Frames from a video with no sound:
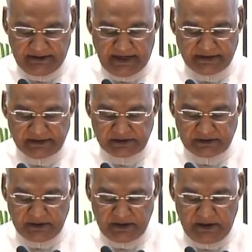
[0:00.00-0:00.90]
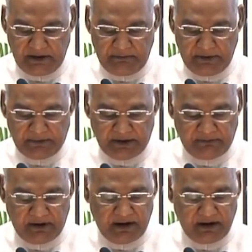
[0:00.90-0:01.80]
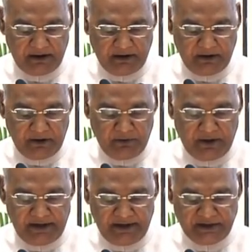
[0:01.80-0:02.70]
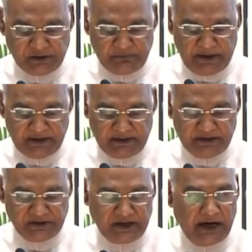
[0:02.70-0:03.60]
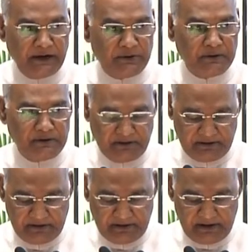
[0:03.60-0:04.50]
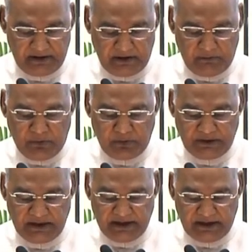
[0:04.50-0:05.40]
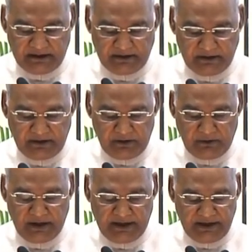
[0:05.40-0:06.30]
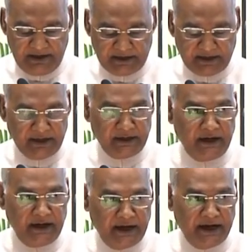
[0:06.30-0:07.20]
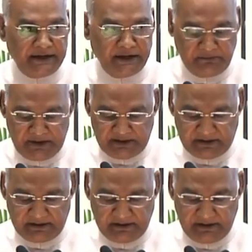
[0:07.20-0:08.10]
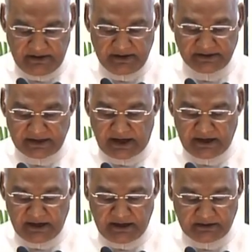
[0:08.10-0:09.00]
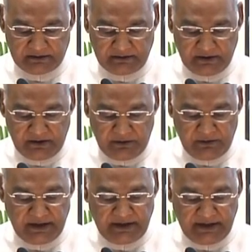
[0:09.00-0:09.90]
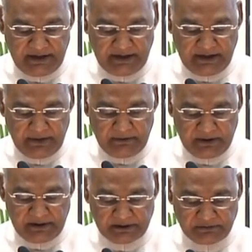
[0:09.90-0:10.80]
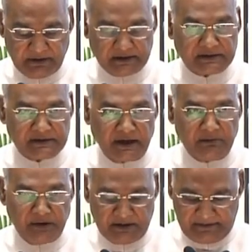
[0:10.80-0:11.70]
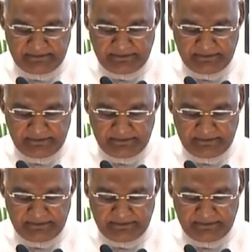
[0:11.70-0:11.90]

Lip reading: that is Piparwa, where he spent his childhood, Bodh Gaya, where he attained enlightenment, Sarnath, where he delivered his first sermon,